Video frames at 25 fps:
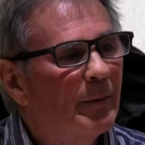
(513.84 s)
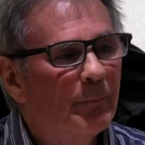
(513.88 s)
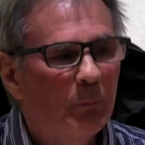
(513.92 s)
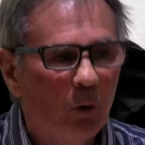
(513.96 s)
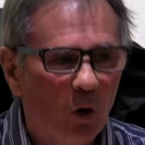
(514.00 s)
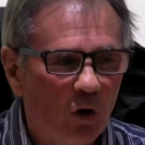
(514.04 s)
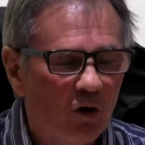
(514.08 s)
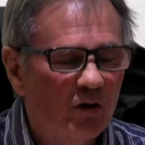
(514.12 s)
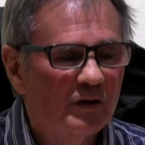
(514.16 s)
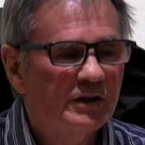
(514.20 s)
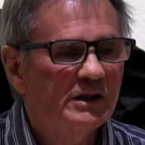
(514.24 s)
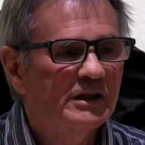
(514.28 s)
The
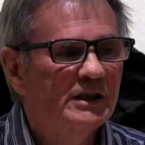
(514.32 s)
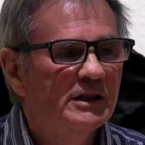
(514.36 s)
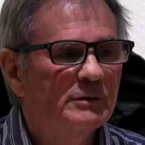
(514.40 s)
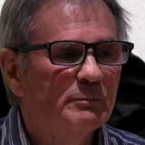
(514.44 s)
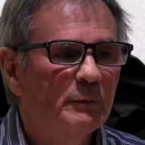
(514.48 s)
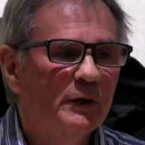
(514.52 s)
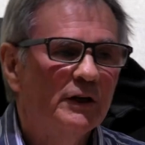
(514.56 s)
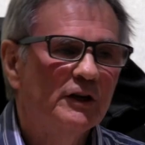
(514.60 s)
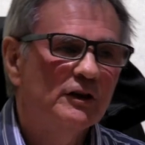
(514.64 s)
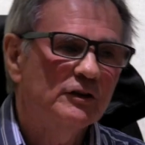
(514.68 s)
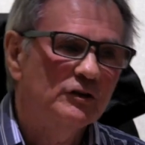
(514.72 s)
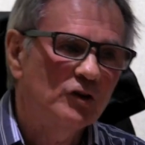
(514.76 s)
policy has
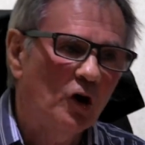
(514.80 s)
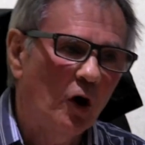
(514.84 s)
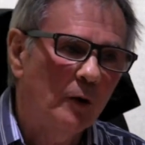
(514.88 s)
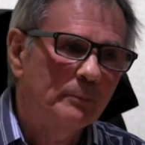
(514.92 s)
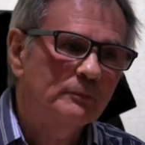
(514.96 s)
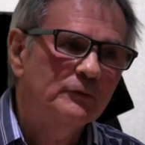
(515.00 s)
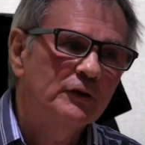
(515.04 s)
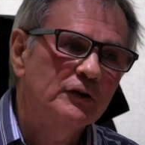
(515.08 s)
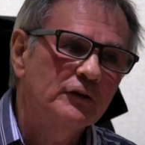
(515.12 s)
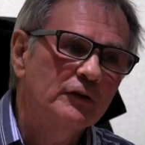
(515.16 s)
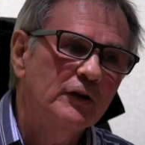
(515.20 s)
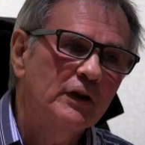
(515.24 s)
been
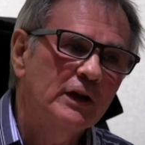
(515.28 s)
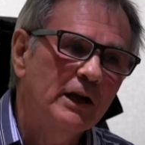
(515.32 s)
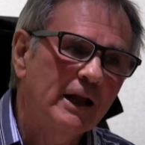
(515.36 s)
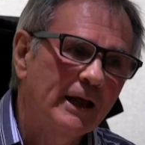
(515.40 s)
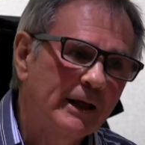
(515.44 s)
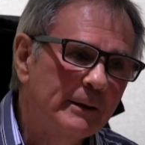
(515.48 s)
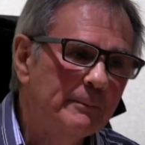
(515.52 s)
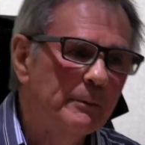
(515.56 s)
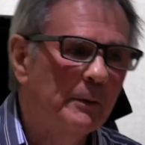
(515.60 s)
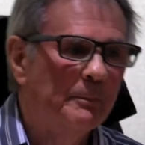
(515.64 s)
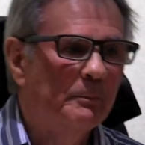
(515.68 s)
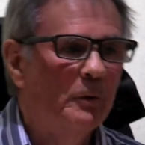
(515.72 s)
adopted at the
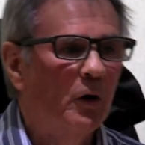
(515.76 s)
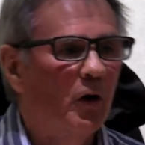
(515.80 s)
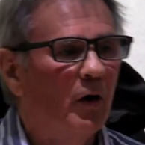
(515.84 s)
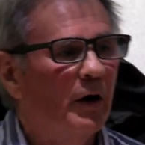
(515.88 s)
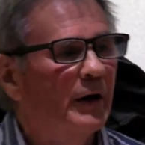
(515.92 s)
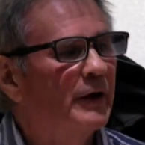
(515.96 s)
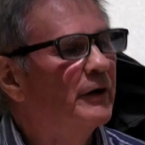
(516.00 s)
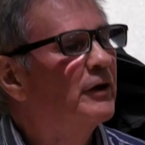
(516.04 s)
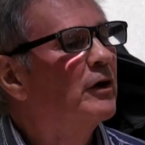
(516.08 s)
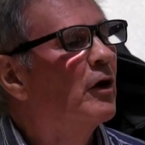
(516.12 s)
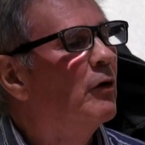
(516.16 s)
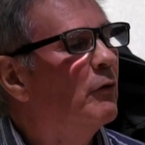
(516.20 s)
Labour
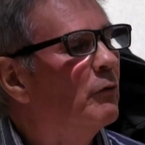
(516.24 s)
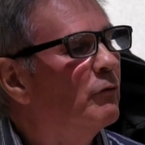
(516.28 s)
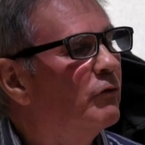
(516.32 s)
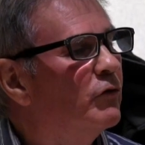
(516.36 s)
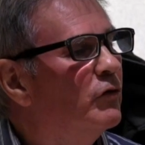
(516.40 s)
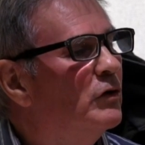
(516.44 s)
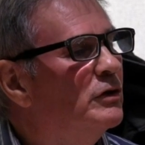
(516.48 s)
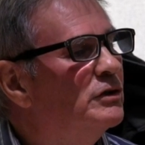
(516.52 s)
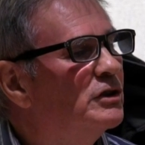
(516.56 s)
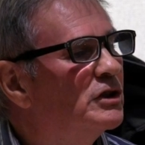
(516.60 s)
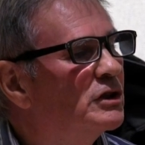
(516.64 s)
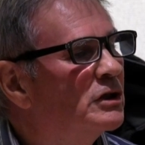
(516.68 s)
Party
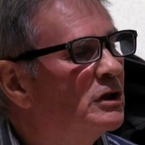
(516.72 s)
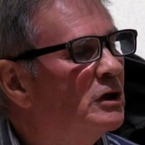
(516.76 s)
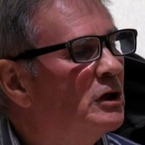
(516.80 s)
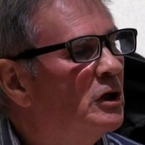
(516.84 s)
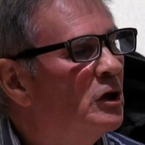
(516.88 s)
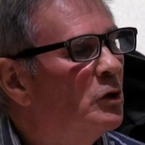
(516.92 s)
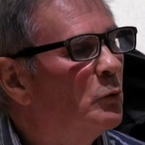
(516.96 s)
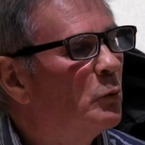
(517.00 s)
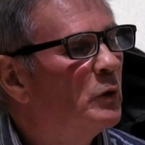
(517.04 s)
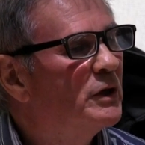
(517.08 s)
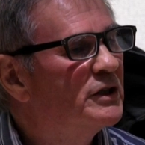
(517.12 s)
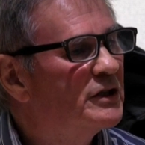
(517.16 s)
conference,
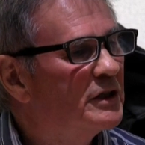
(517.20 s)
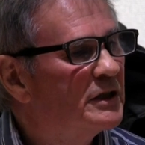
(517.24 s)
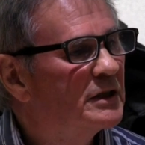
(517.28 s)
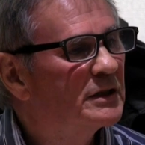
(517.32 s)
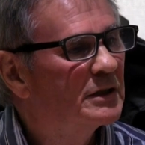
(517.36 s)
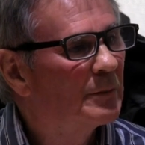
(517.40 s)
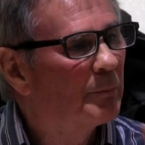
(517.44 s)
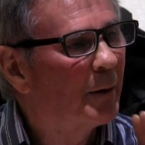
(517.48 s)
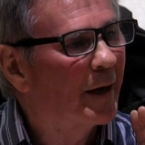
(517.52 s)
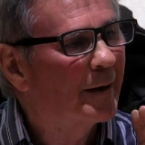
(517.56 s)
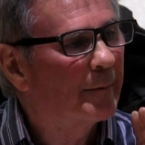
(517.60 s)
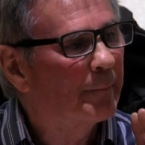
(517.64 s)
which is
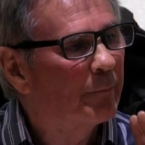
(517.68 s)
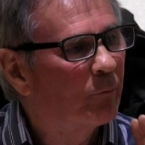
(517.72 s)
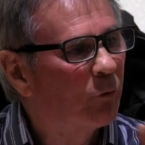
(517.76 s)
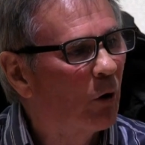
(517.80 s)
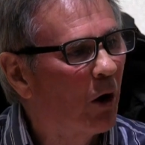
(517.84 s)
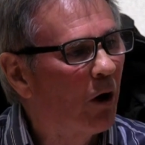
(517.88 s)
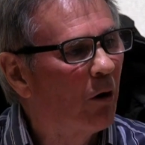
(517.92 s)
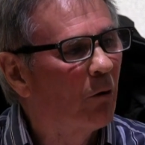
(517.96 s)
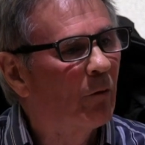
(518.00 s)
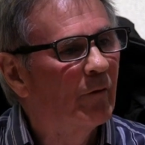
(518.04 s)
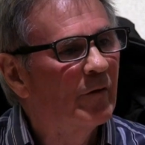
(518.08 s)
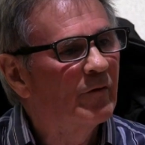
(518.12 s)
to make
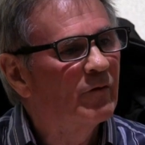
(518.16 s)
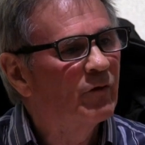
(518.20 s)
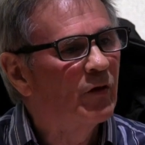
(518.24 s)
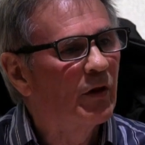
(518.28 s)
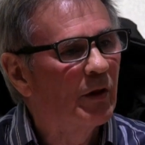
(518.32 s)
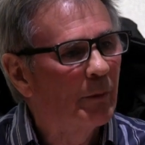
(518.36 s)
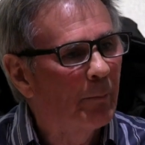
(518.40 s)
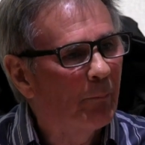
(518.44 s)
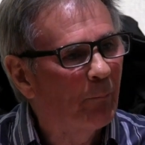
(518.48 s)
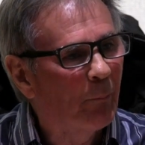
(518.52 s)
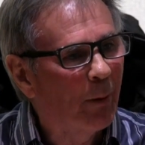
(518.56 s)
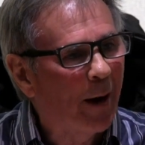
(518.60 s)
priority for
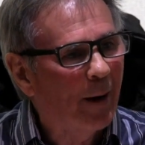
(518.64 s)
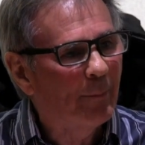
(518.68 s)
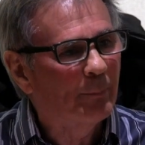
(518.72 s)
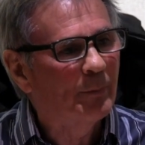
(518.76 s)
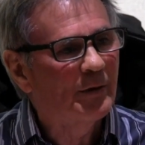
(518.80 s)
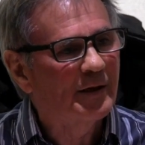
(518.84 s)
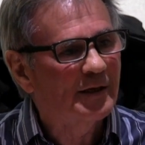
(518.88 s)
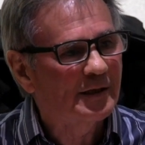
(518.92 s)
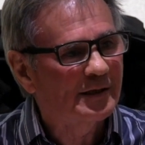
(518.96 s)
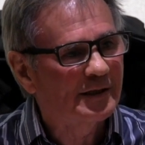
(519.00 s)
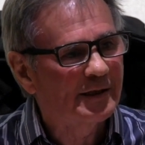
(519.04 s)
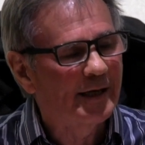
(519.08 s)
the
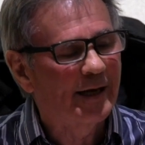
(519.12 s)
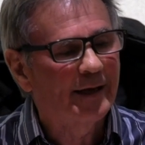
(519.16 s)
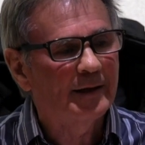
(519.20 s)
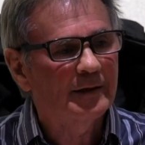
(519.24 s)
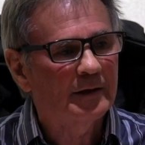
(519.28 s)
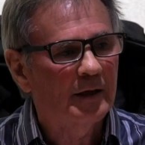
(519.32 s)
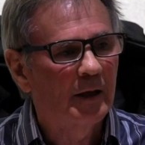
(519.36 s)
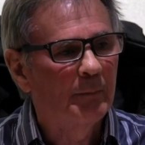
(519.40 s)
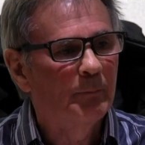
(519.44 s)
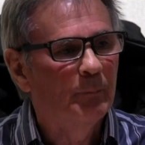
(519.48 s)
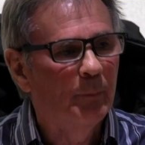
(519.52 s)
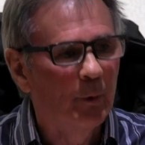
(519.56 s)
public
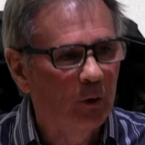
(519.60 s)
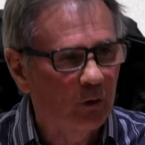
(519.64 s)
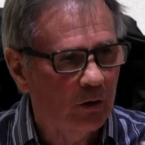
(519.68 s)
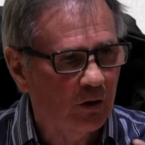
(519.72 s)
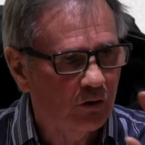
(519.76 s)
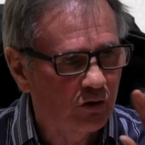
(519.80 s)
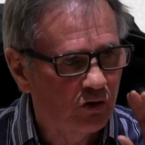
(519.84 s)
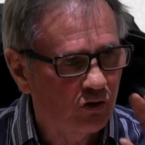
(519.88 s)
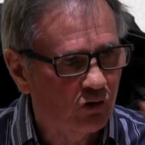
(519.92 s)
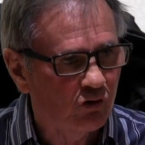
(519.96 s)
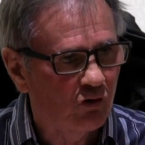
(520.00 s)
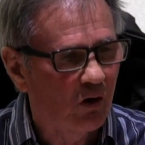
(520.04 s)
sector build
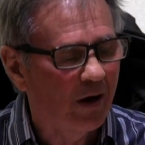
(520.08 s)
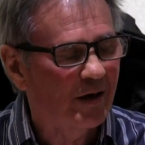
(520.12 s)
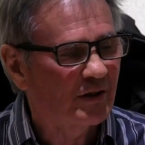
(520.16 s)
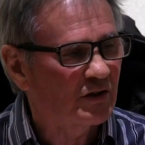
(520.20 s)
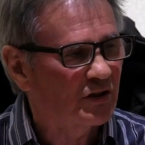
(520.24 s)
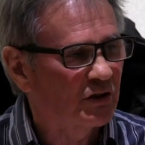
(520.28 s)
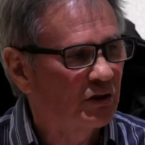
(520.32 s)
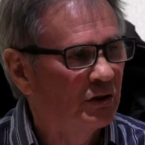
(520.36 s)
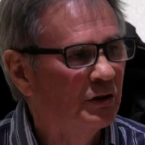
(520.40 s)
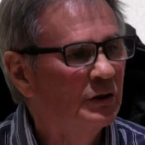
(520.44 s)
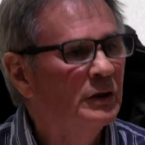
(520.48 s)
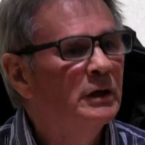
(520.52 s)

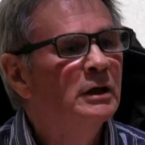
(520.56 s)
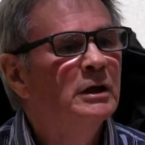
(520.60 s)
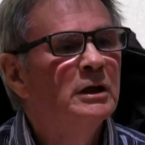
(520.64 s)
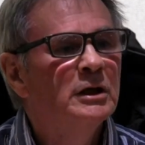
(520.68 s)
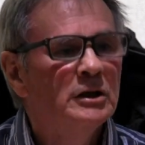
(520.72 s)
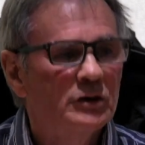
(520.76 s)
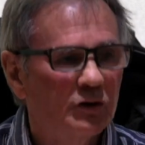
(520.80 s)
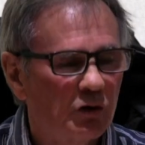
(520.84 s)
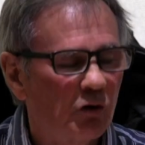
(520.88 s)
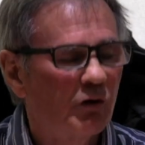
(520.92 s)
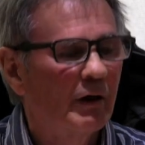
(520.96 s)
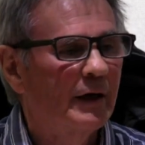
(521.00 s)
construction
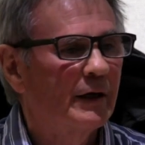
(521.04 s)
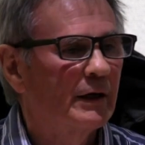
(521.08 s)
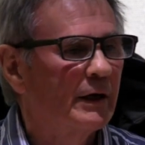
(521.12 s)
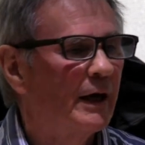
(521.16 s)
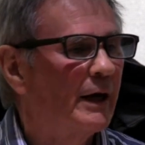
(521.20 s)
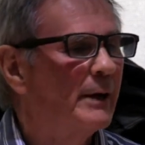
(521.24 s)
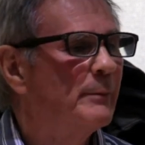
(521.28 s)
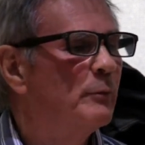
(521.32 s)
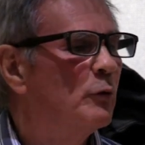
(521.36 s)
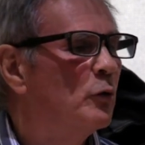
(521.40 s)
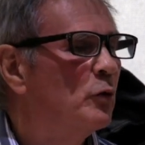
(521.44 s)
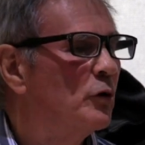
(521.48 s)
direct
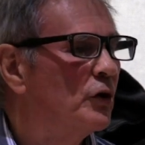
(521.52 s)
labour